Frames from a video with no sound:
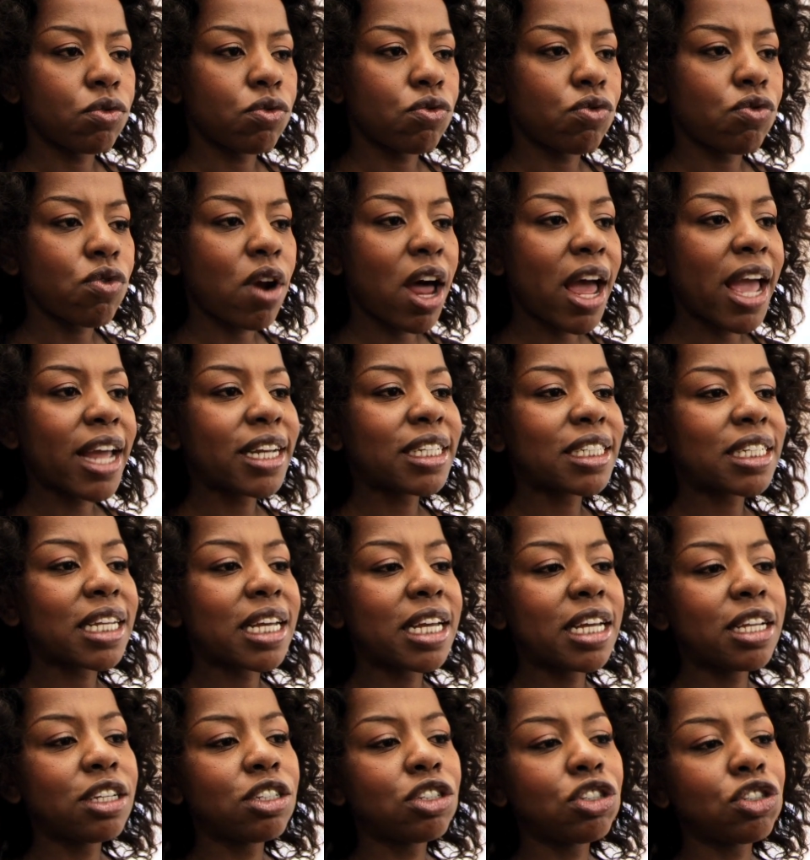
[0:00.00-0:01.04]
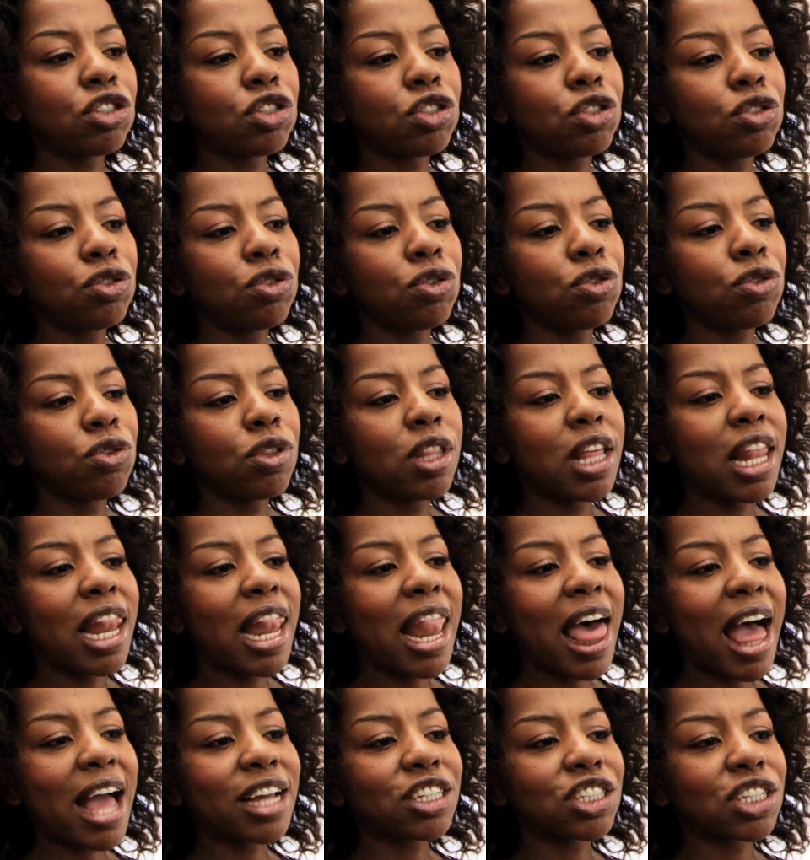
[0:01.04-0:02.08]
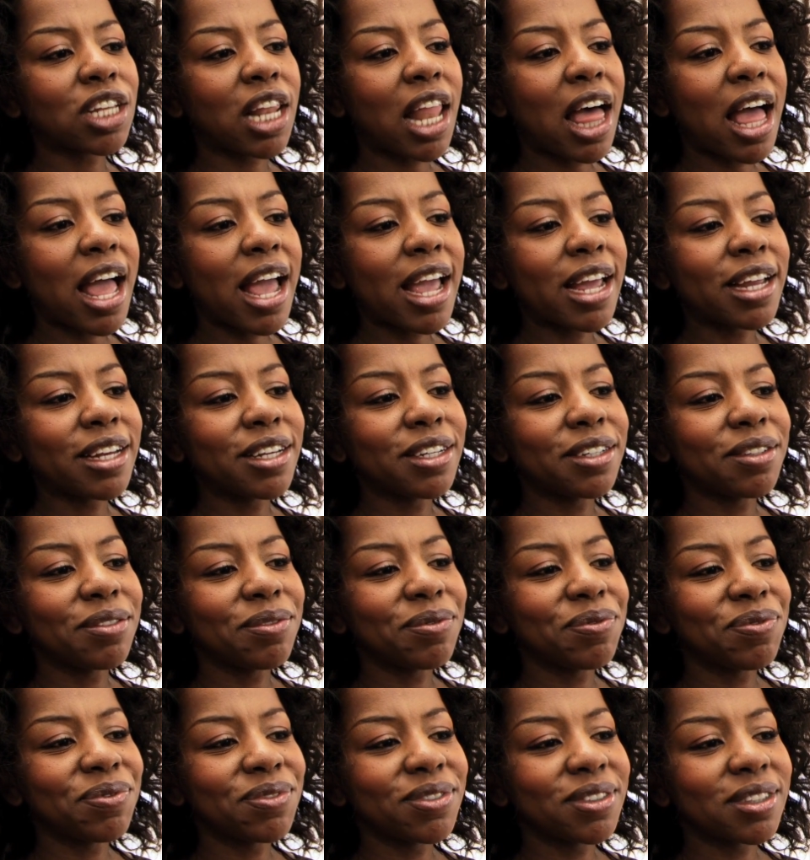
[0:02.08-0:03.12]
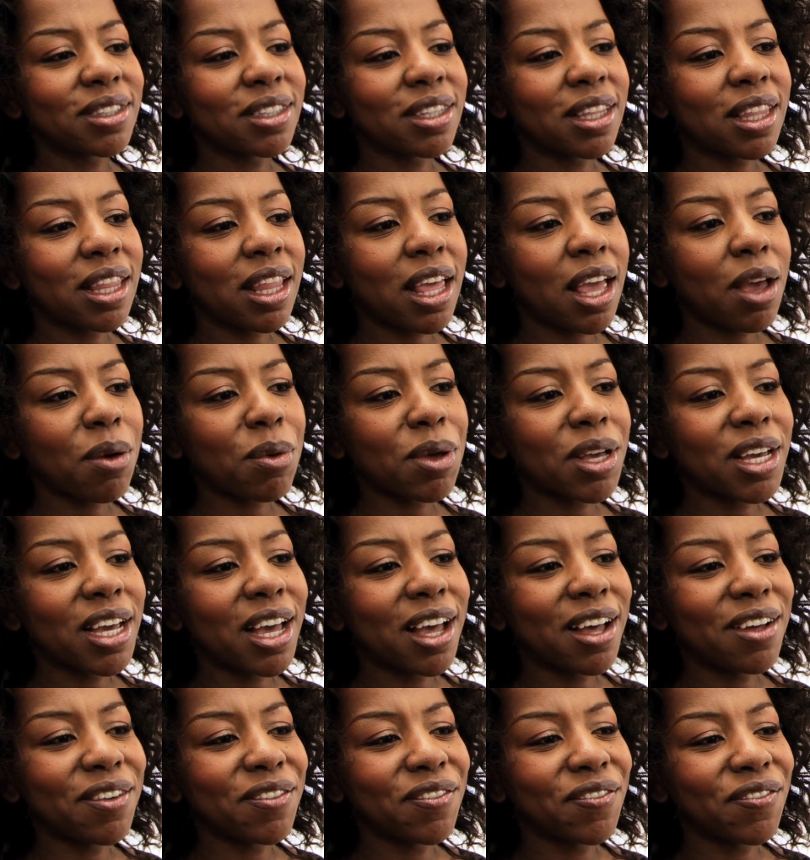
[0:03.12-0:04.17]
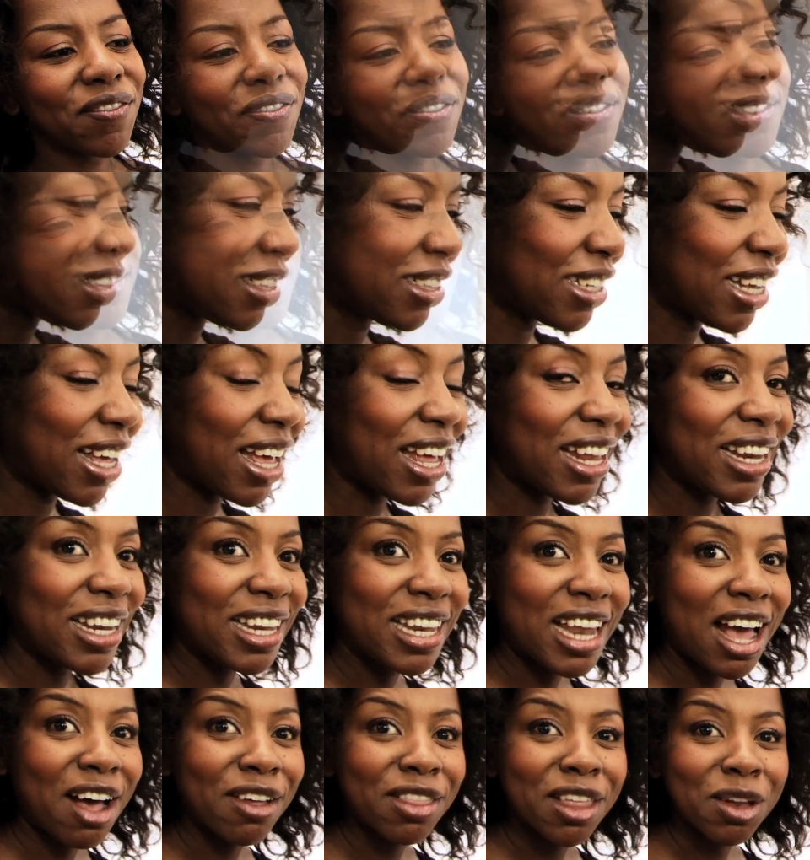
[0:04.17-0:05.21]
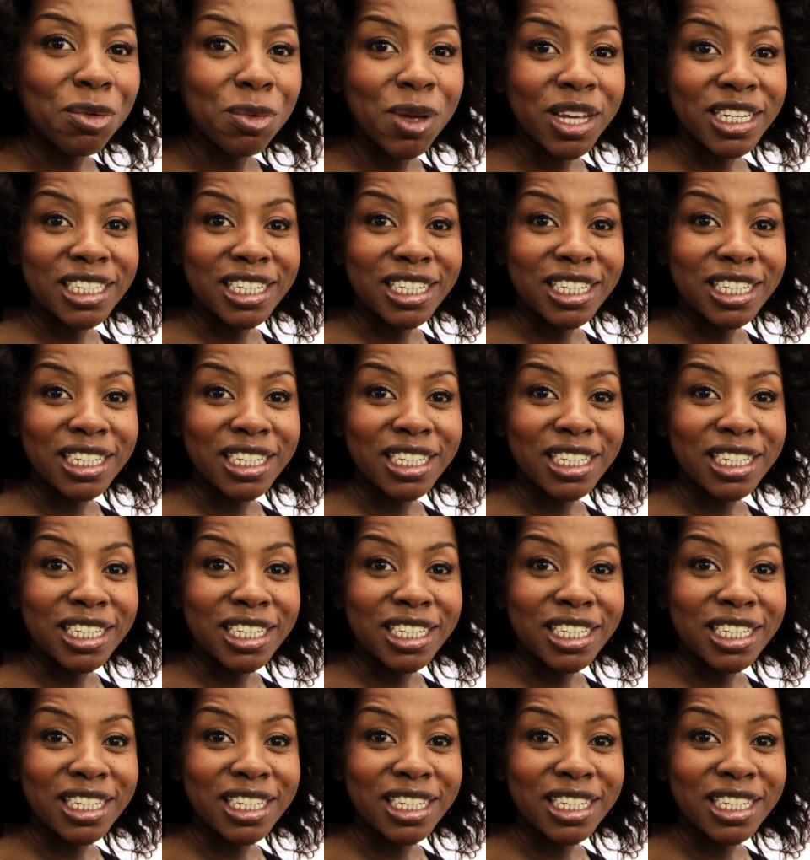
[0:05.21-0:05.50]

right into the lash line. There we go. Now that we are